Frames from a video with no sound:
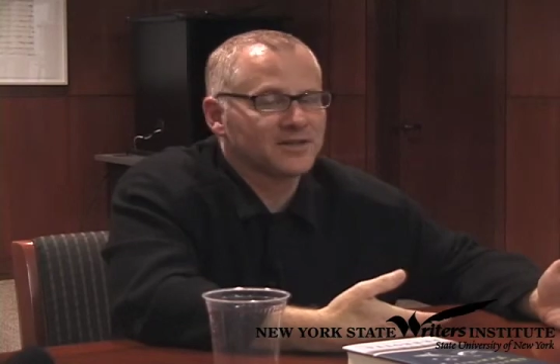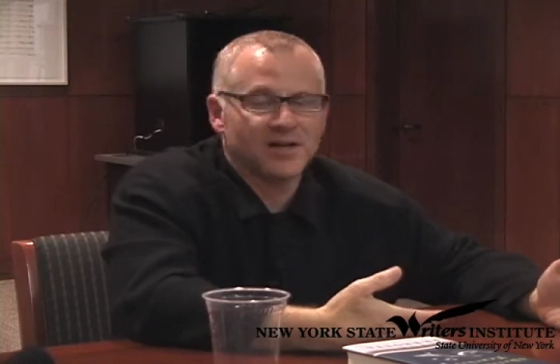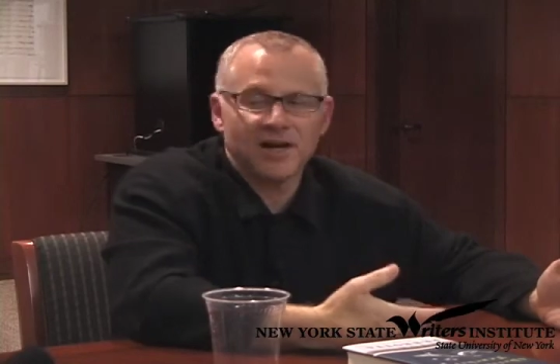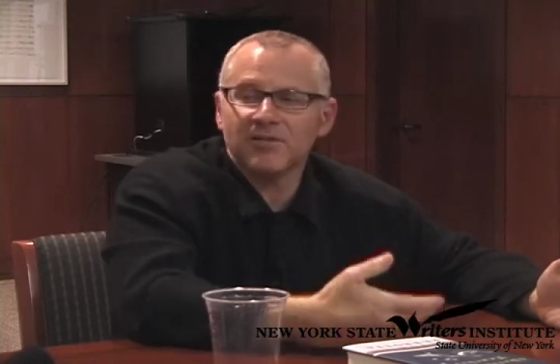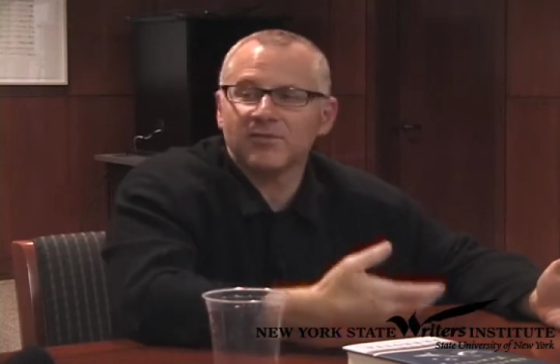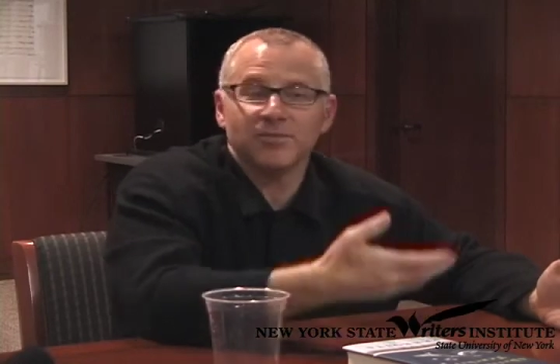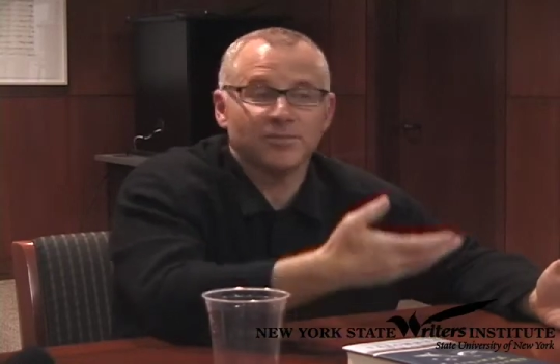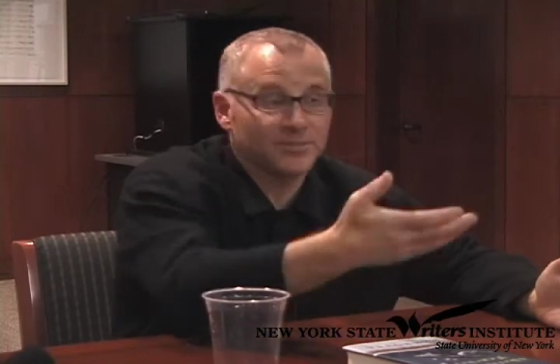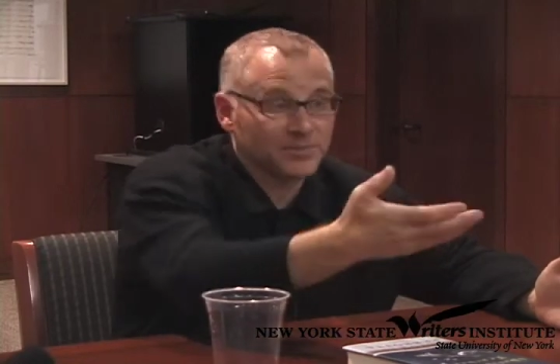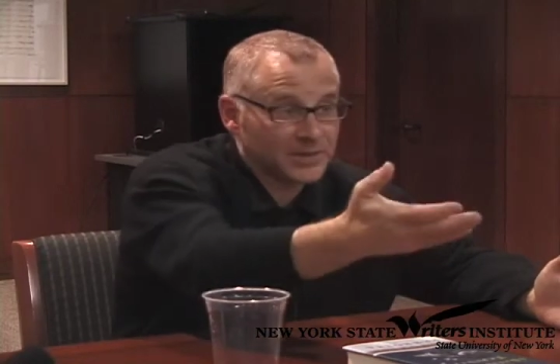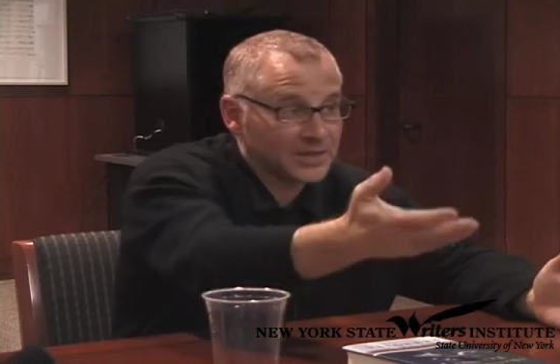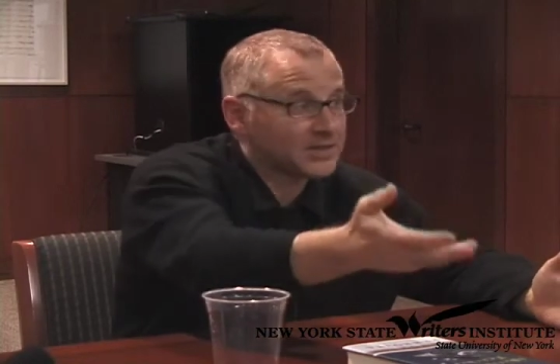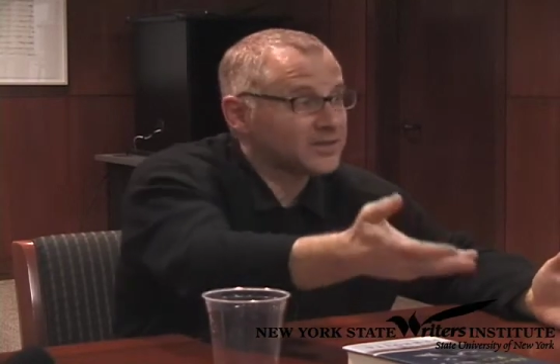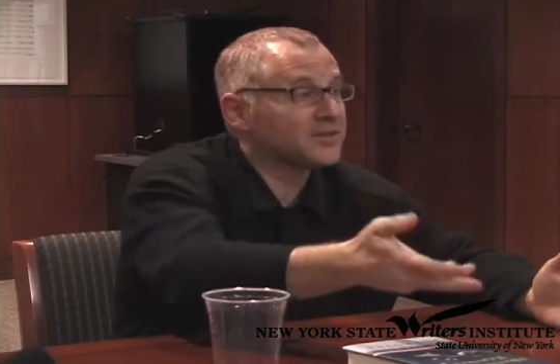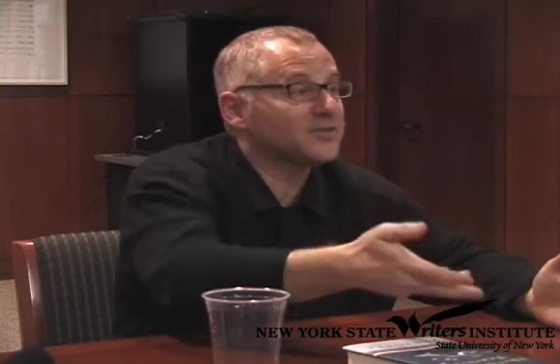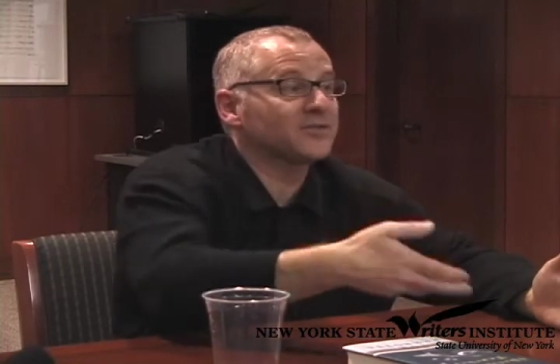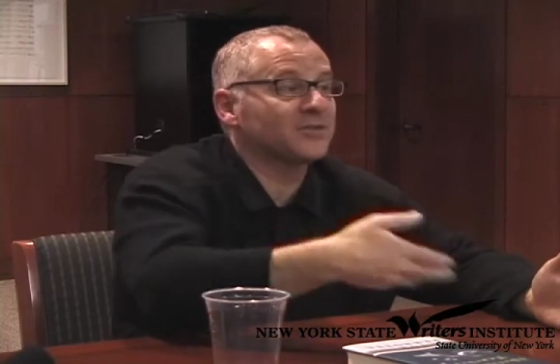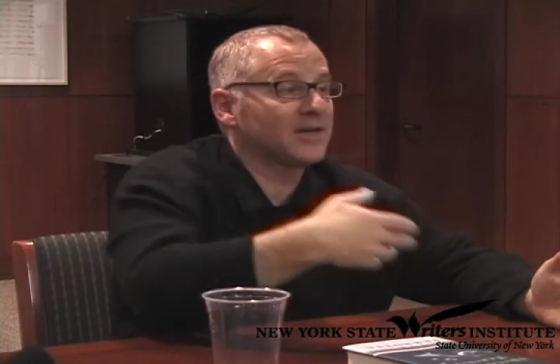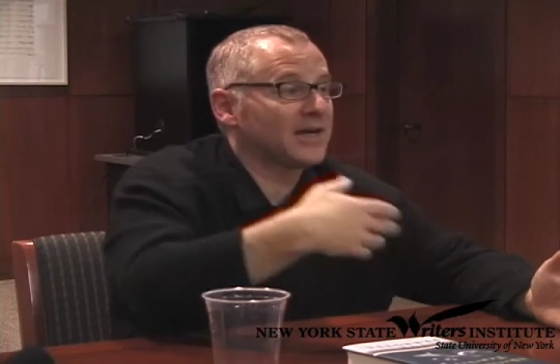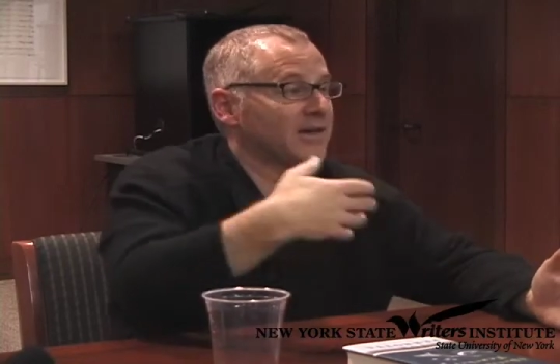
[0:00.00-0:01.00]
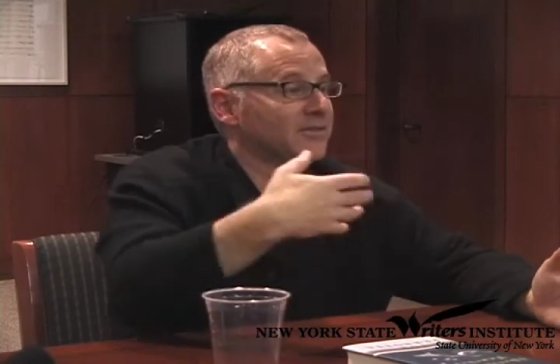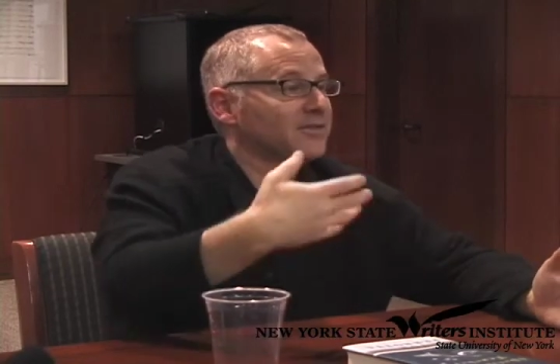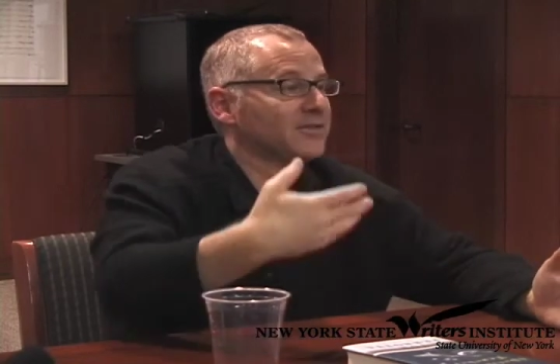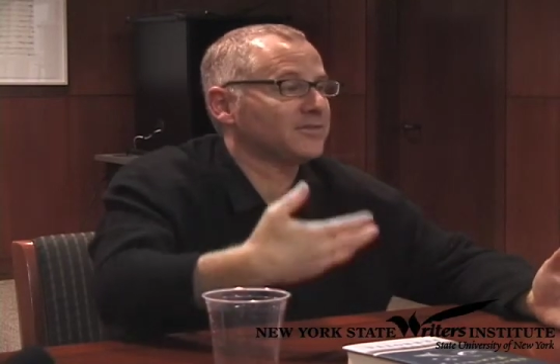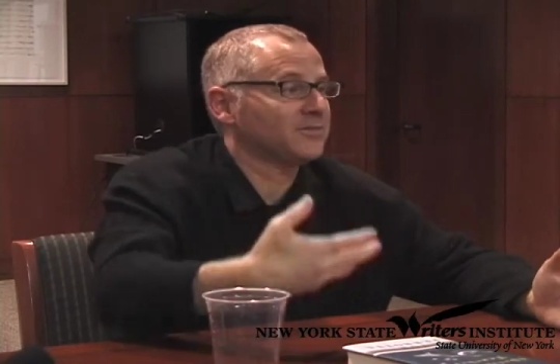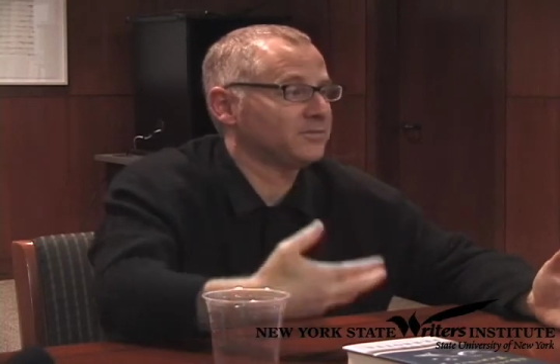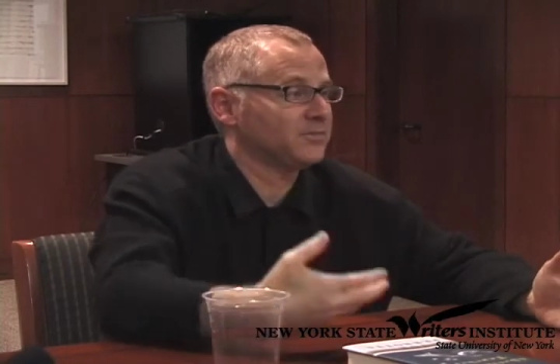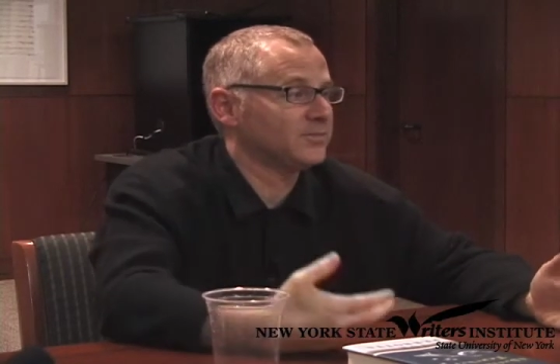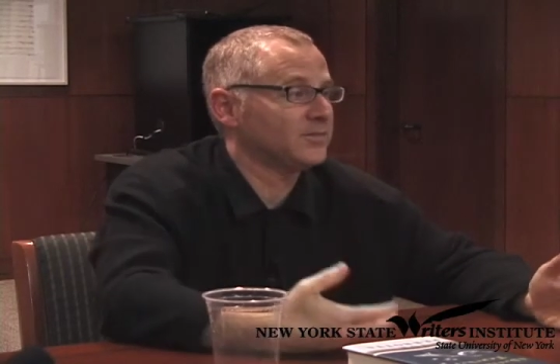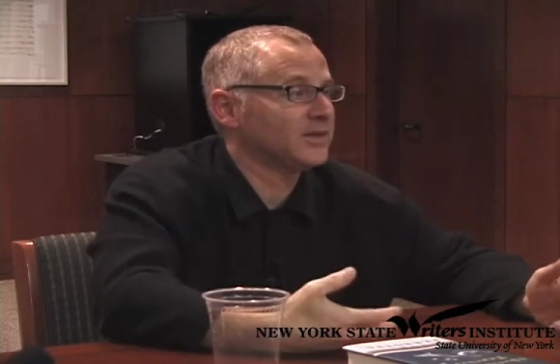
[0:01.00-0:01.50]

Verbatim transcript: novel because you have to